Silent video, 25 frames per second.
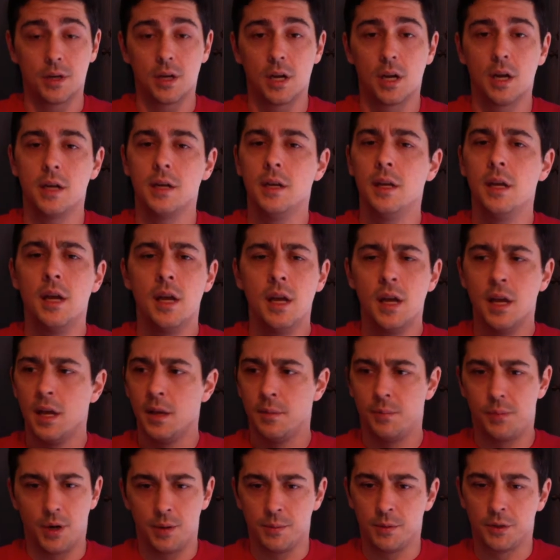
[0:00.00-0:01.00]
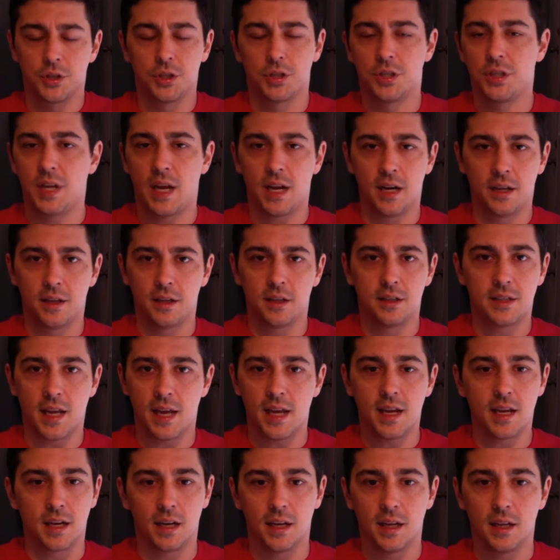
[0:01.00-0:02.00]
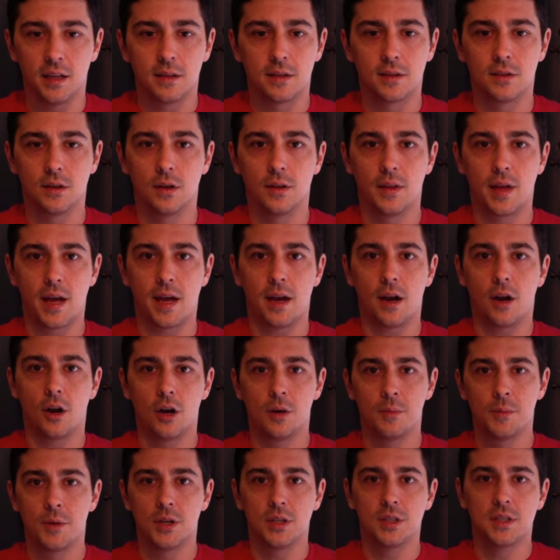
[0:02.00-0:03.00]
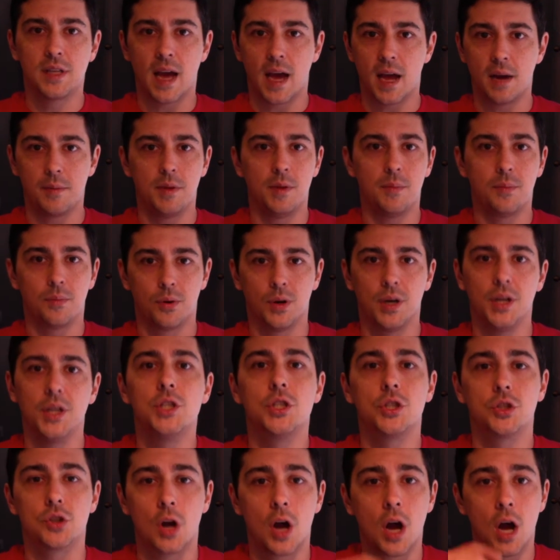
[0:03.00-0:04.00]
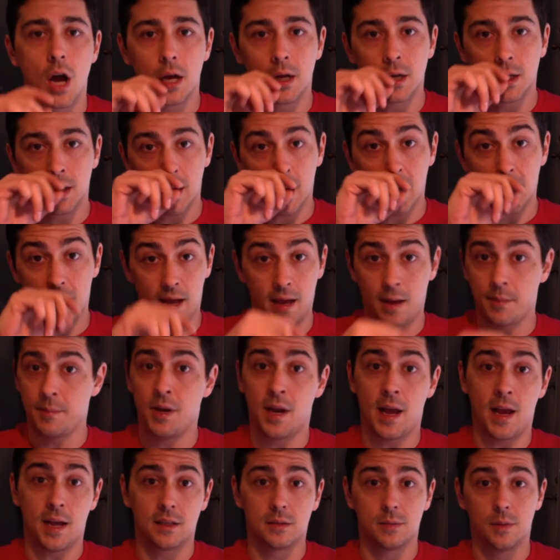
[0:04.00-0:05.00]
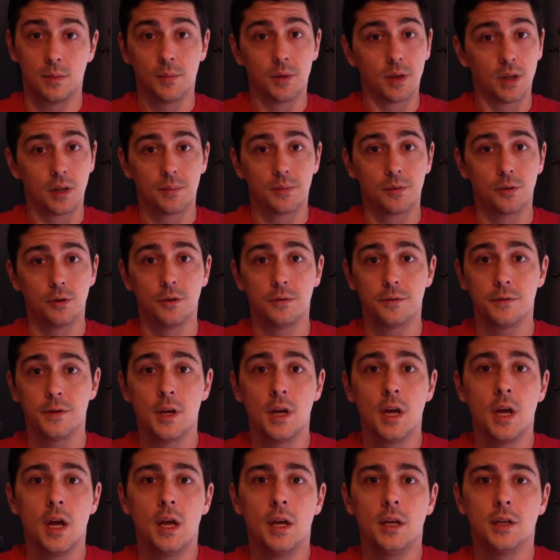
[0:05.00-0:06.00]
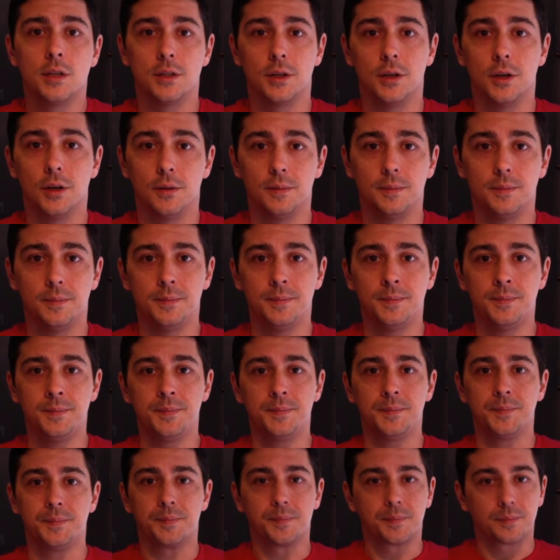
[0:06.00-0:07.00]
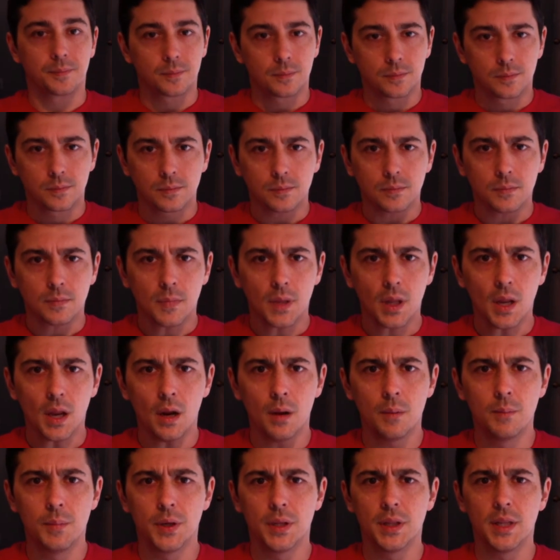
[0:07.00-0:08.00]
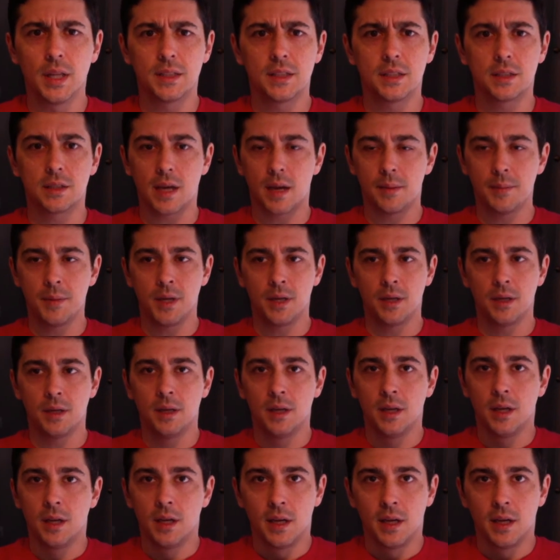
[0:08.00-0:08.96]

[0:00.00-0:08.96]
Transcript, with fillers: gun. Pretty much just standing there taking it. So that armor has got to be pretty strong. Got, I mean, it has to be bulletproof. So, but let's, I mean,